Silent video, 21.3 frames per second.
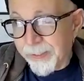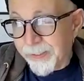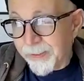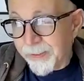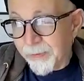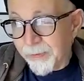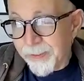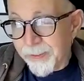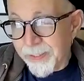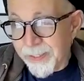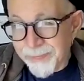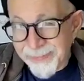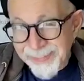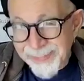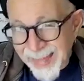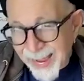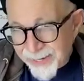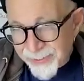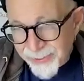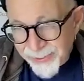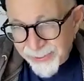
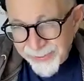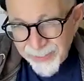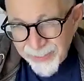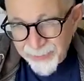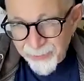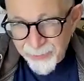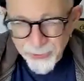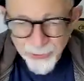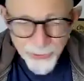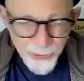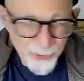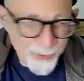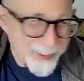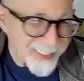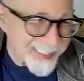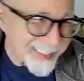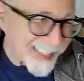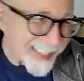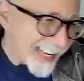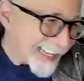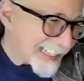Even accidental
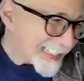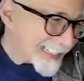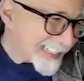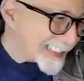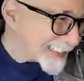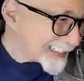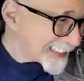suicides.